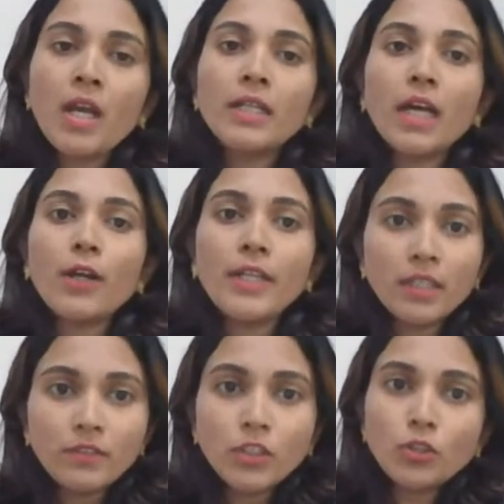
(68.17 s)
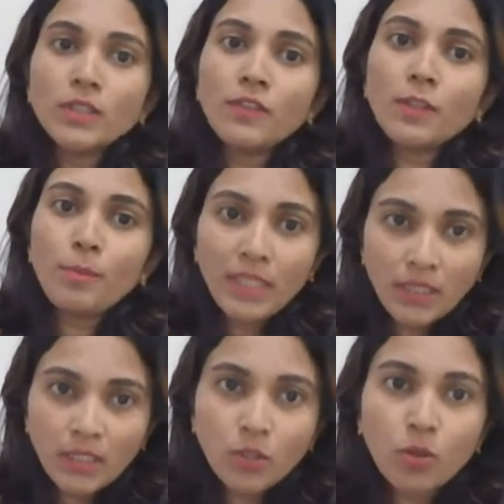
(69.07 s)
Now, individuals with
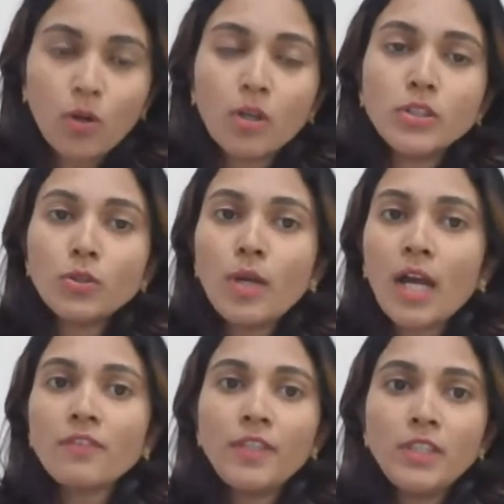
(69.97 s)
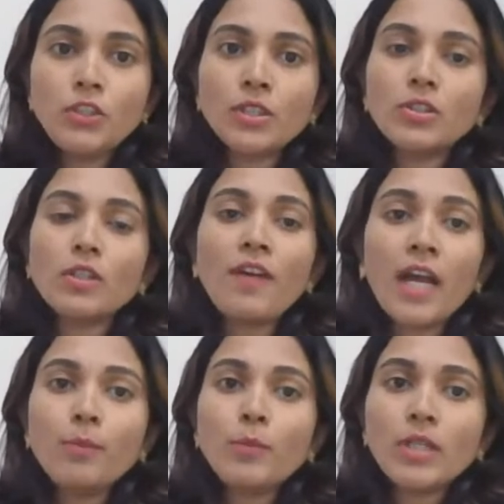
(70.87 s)
PCO also have features of
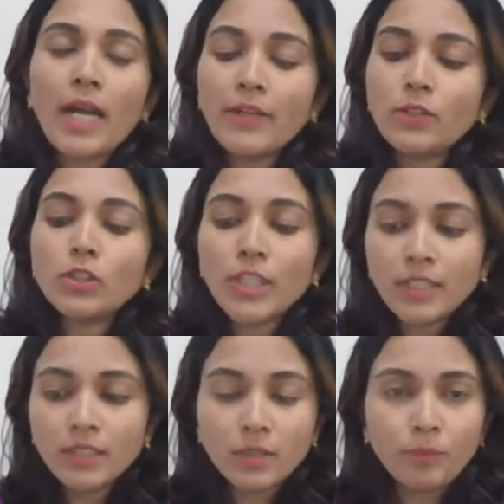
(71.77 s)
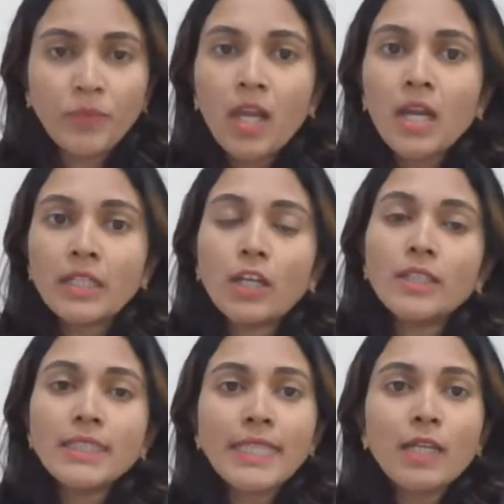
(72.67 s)
hyperandrogenism. Now,
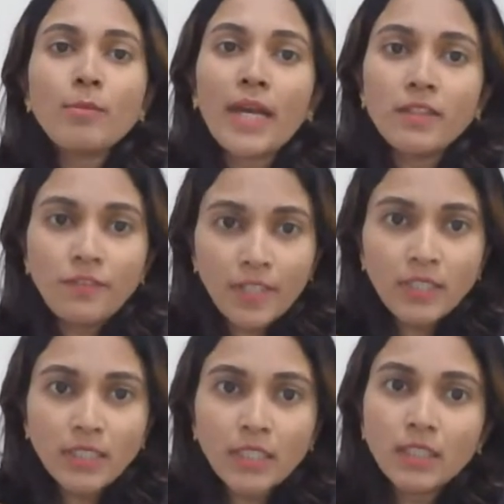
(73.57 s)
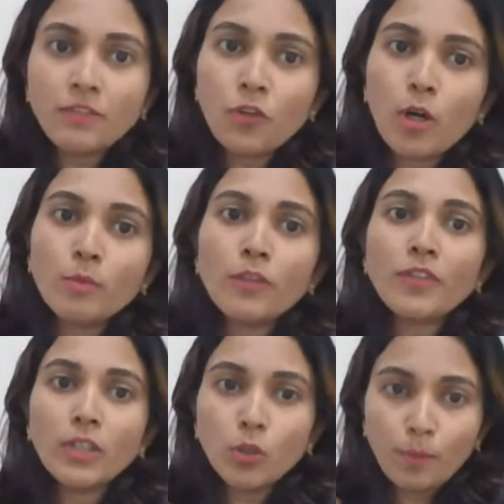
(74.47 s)
this can manifest in the form of
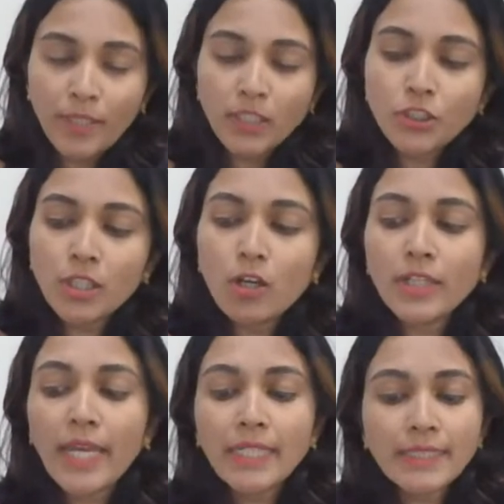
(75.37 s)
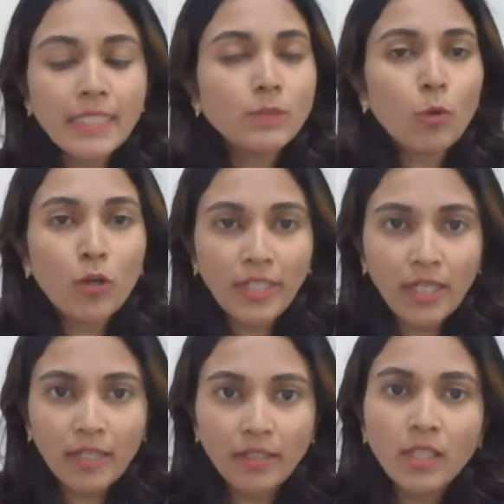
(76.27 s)
alopecia or excess body
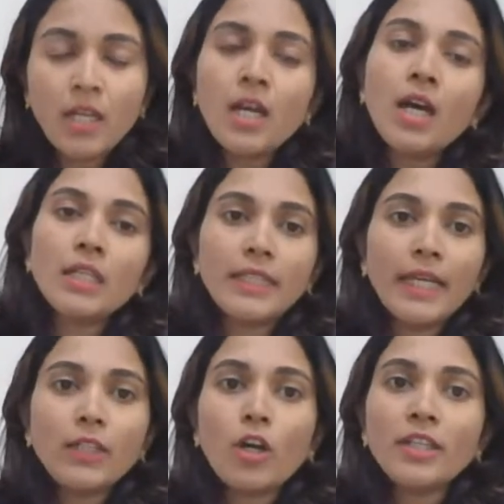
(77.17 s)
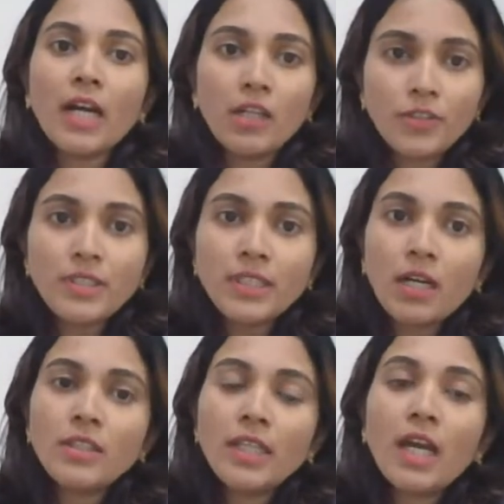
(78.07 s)
hair. Then on
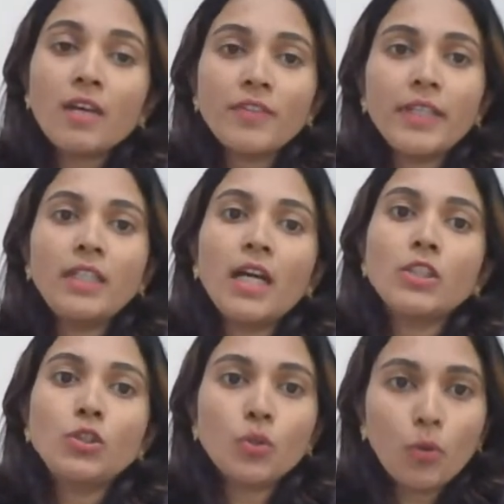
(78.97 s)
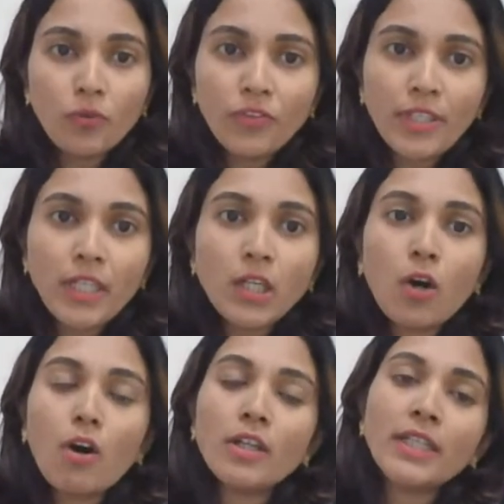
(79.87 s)
ultrasound, they have enlarged ovary
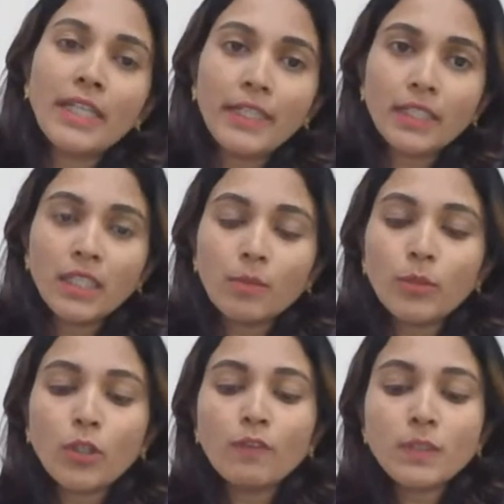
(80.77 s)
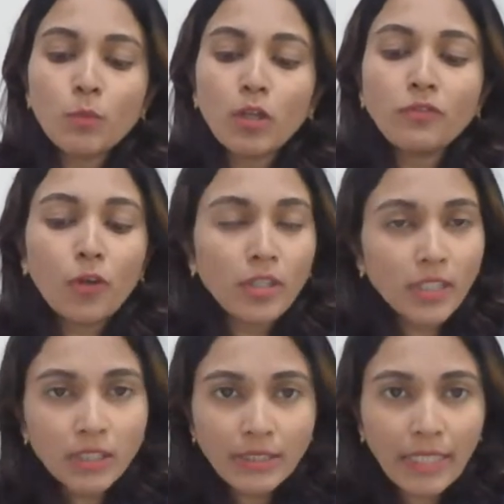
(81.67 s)
or greater number of small
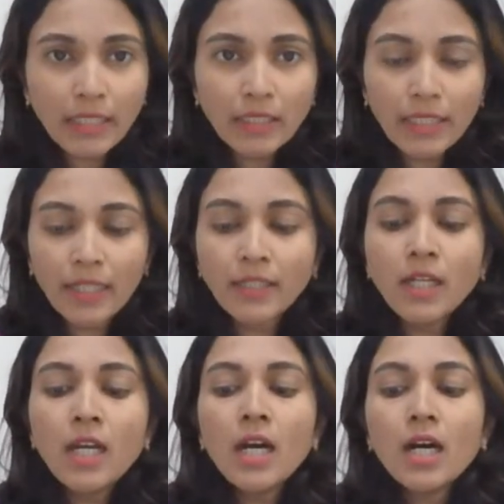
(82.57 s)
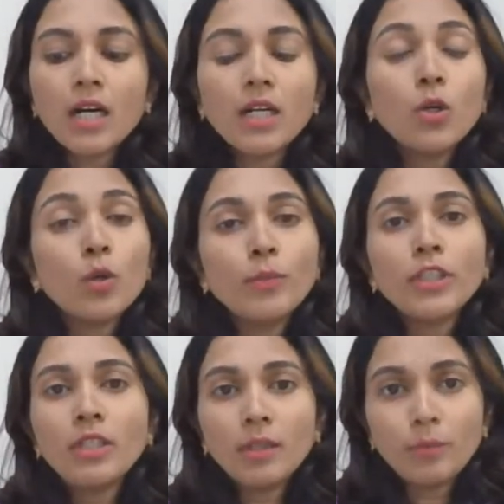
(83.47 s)
follicles that are there,
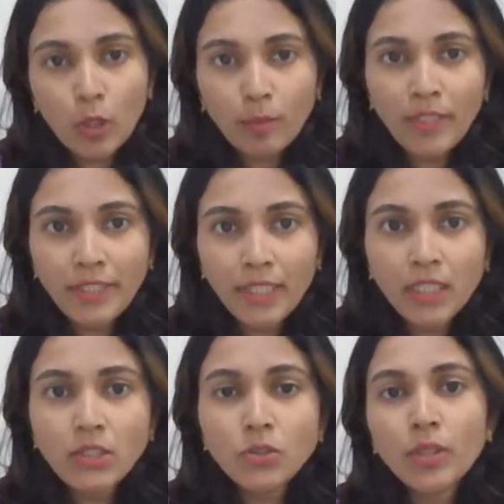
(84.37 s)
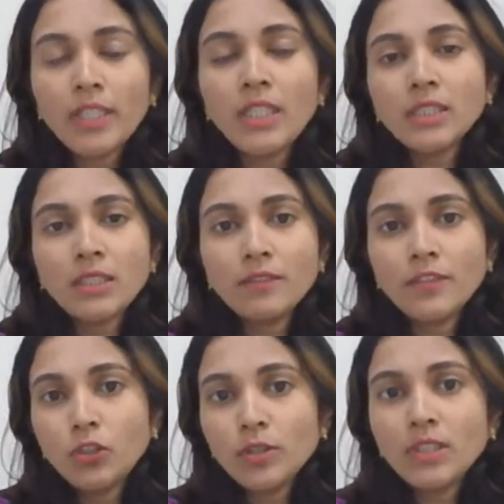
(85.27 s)
hormonal abnormalities. So in these
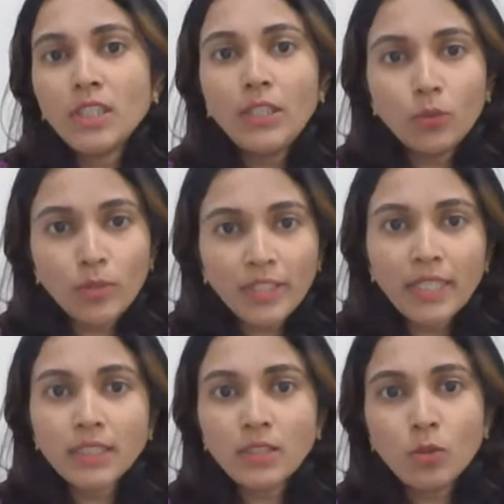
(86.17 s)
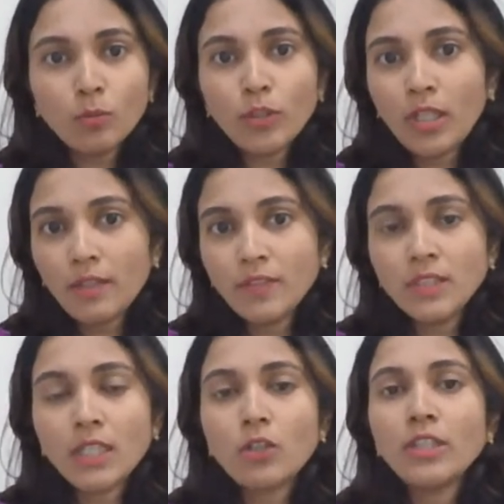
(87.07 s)
individuals, the luteinizing hormone levels
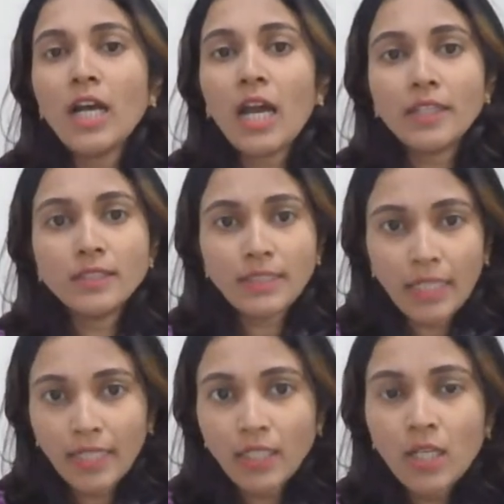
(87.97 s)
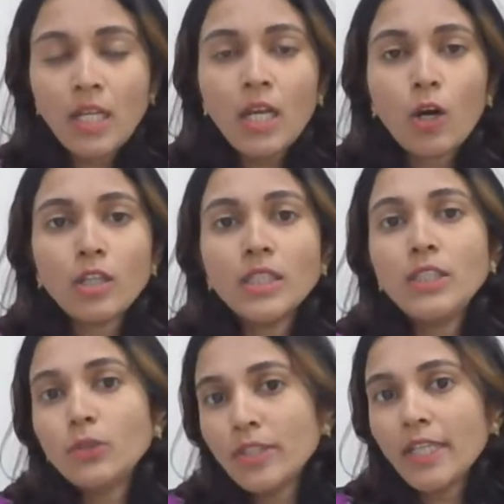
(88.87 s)
are on the higher side, or the
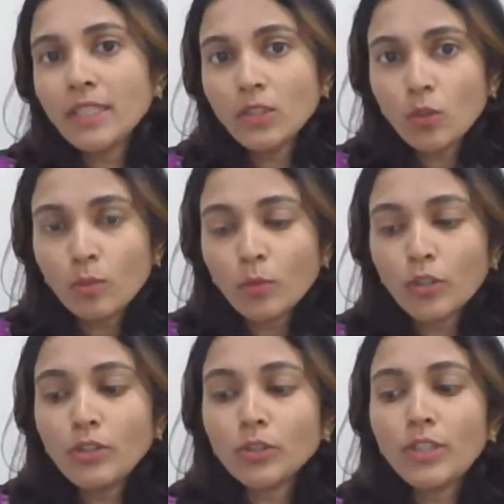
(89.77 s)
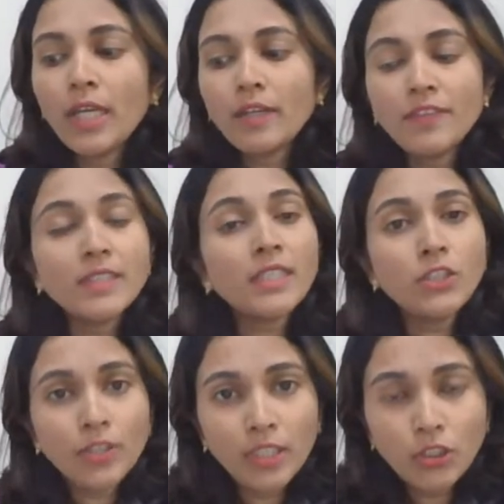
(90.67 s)
luteinizing hormone to the
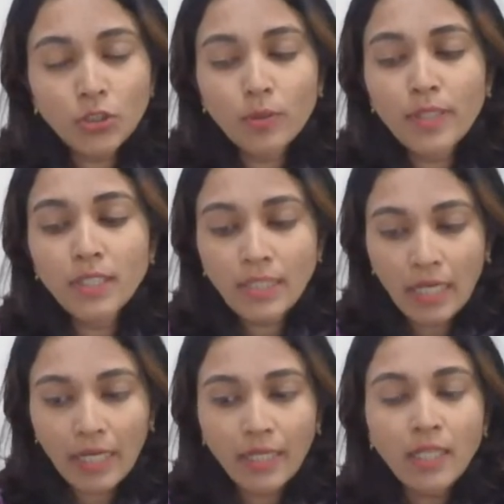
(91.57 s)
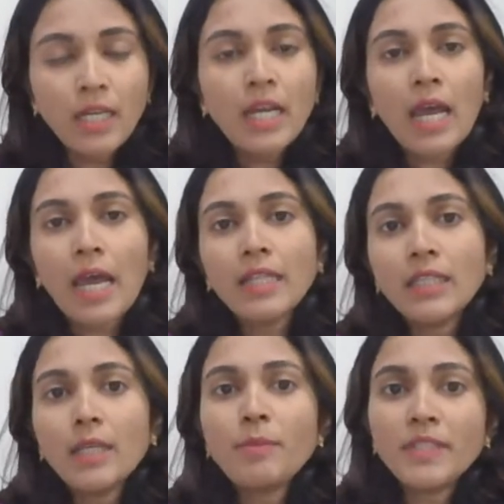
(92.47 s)
FSH ratio is high, and
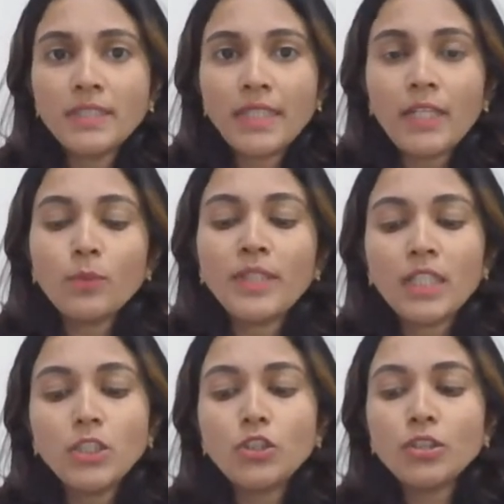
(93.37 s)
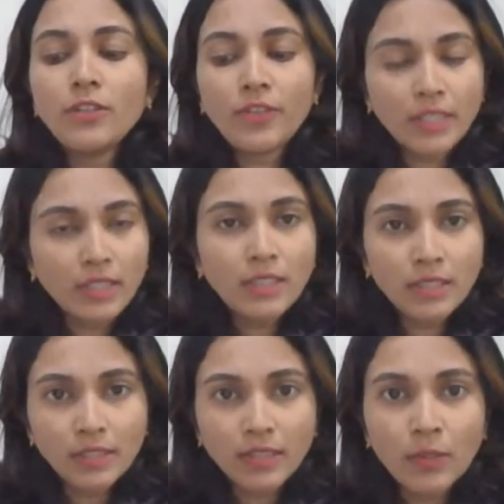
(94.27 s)
they present with insulin
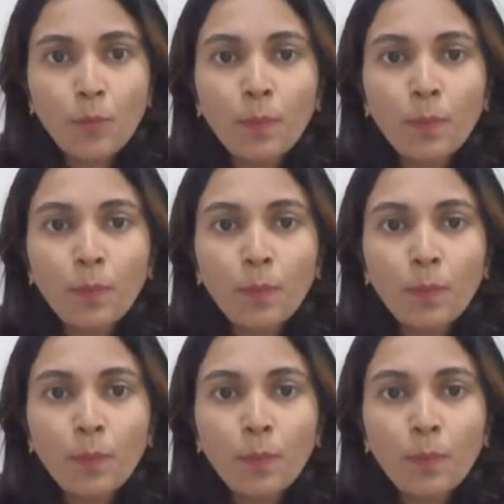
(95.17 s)
resistance.